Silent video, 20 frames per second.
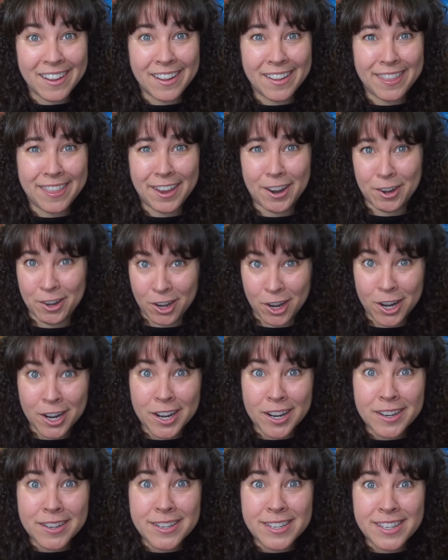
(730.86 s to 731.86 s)
they're
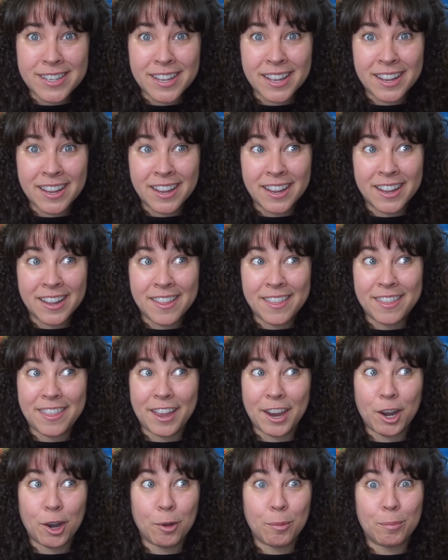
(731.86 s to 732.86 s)
nerds,
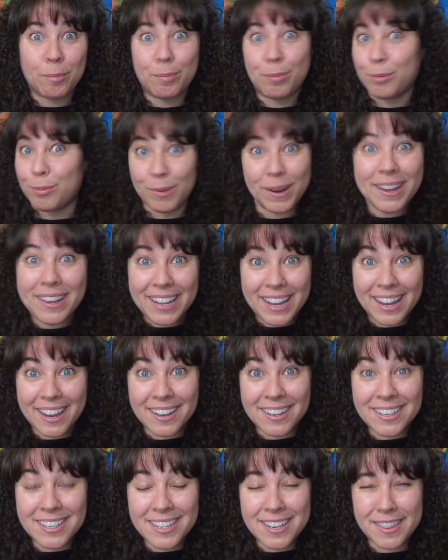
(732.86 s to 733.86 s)
they're
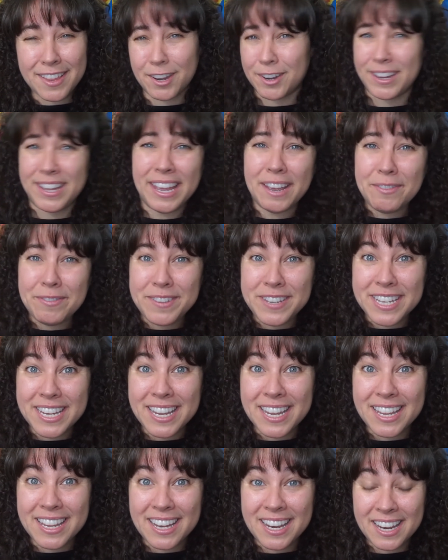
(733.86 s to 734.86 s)
brilliant, they're
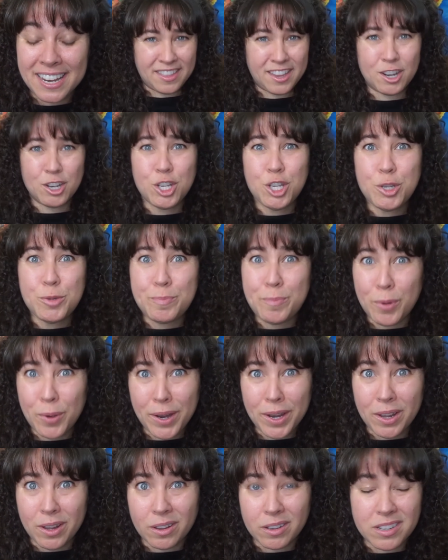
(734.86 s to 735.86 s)
gifted, they're
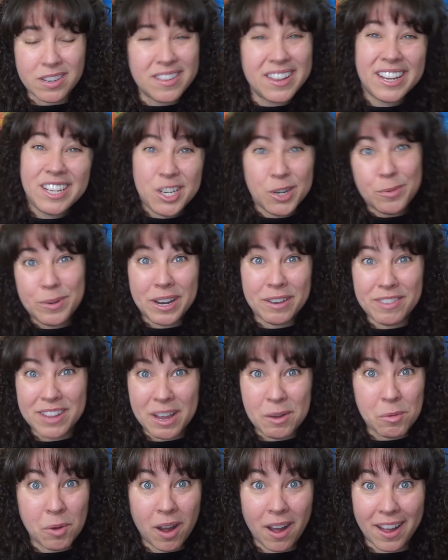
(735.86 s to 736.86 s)
spoiled. They do whatever they
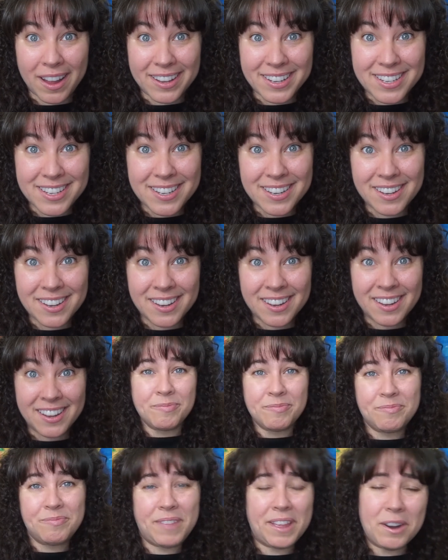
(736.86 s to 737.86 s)
want.
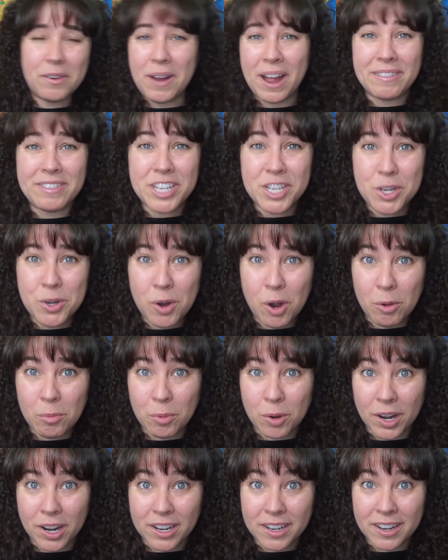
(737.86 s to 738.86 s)
They don't have to do
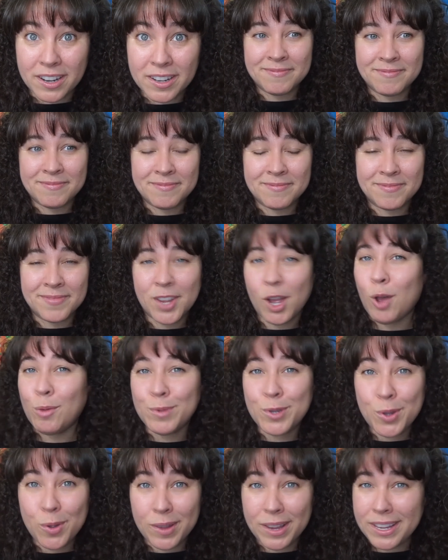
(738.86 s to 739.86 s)
homework.
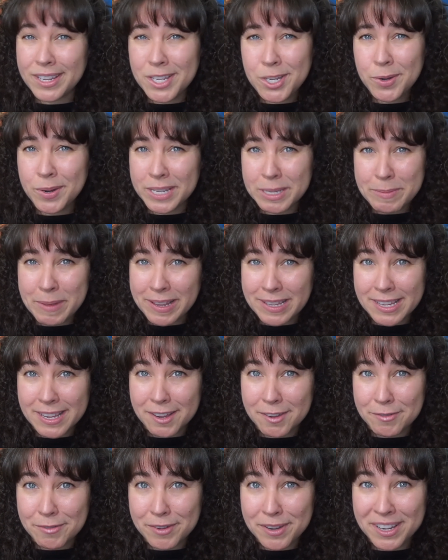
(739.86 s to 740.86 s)
Homeschooling is too
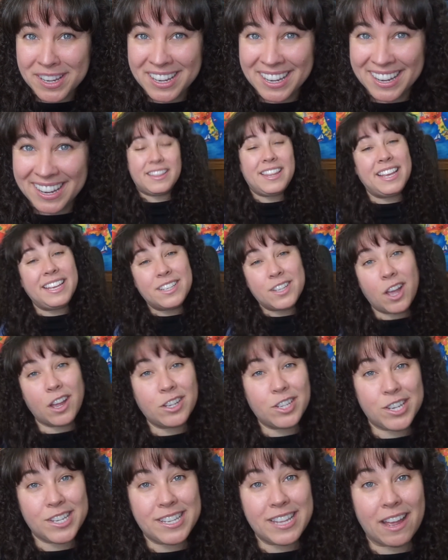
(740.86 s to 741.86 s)
expensive. These all
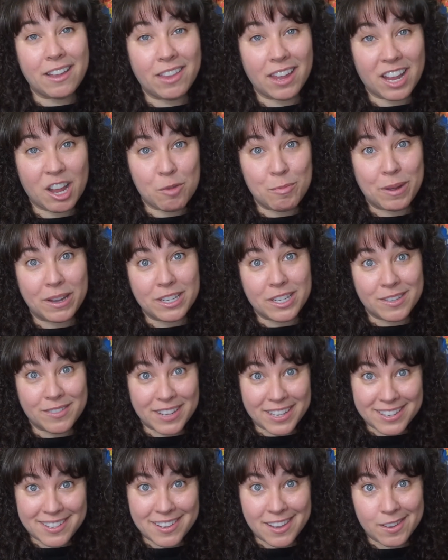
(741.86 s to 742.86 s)
just sound like a bunch of
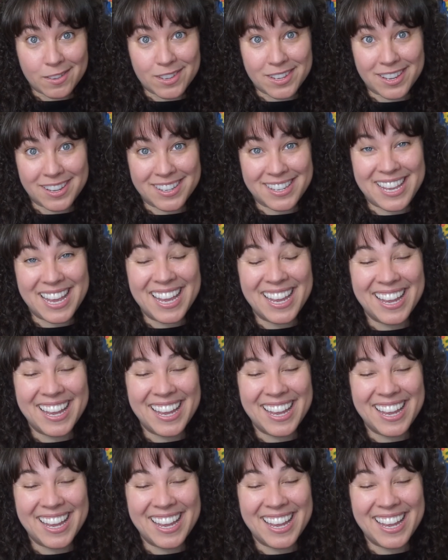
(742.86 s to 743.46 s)
excuses.